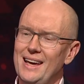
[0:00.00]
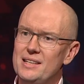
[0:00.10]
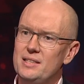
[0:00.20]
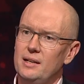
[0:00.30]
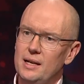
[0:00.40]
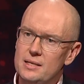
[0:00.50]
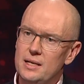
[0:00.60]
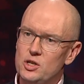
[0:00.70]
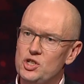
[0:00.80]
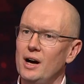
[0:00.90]
is that it's
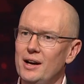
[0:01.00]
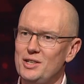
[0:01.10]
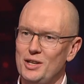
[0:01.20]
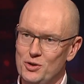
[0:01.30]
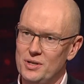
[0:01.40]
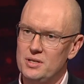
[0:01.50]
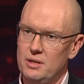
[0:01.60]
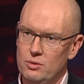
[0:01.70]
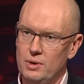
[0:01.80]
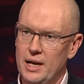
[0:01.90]
in China's interest
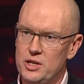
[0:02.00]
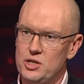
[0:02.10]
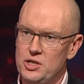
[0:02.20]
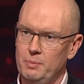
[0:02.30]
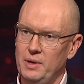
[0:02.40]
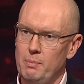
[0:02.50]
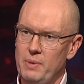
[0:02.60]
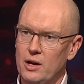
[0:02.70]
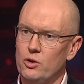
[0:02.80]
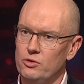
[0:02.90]
that the relationship get
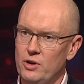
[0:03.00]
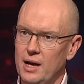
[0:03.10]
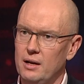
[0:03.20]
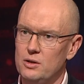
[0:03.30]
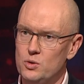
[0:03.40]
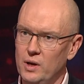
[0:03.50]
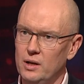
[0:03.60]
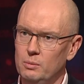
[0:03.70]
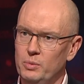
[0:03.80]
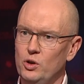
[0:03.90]
back on track as
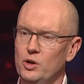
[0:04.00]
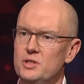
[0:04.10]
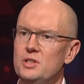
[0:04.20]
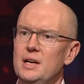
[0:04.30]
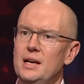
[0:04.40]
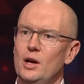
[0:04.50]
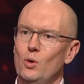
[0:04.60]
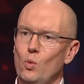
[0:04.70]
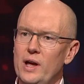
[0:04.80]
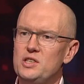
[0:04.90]
well, because
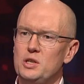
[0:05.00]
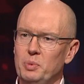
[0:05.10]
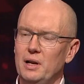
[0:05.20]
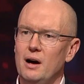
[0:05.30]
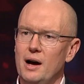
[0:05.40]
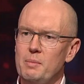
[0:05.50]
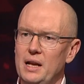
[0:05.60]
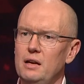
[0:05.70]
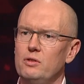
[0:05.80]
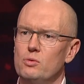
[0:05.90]
we supply
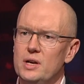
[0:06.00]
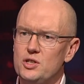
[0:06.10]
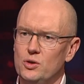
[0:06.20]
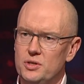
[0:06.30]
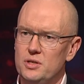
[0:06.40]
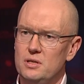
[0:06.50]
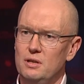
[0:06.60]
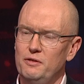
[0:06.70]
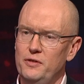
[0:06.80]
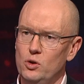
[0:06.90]
many of the resources
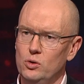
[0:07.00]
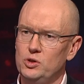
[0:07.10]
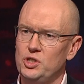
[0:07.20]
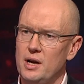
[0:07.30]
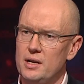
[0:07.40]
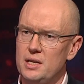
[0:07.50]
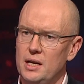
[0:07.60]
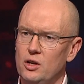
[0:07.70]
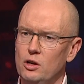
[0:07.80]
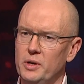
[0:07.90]
that fuel China's
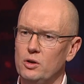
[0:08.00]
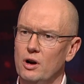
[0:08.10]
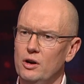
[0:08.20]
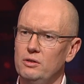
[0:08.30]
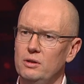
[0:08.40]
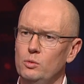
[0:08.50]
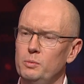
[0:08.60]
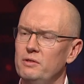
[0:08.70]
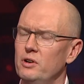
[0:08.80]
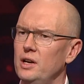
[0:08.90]
economic growth. It would
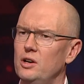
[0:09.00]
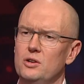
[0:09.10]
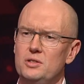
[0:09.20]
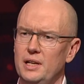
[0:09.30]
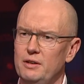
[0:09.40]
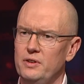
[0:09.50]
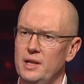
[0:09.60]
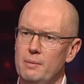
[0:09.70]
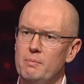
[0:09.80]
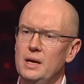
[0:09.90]
be very costly for
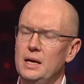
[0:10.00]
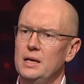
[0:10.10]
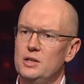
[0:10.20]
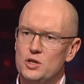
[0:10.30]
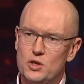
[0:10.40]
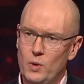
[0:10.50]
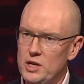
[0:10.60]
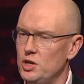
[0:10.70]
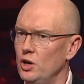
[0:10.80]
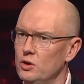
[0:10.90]
them to
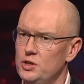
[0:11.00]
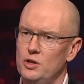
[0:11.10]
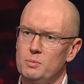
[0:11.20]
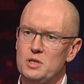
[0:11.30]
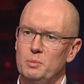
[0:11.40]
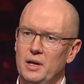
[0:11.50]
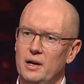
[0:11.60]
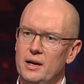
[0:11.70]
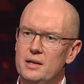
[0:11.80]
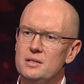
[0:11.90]
switch long-term
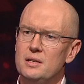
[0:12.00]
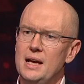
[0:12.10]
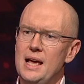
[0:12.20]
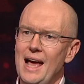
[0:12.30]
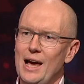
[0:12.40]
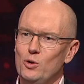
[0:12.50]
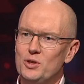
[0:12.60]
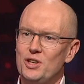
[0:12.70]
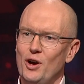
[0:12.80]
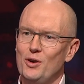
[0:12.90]
suppliers. And
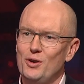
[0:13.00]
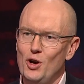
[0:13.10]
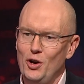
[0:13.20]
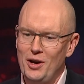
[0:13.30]
also, not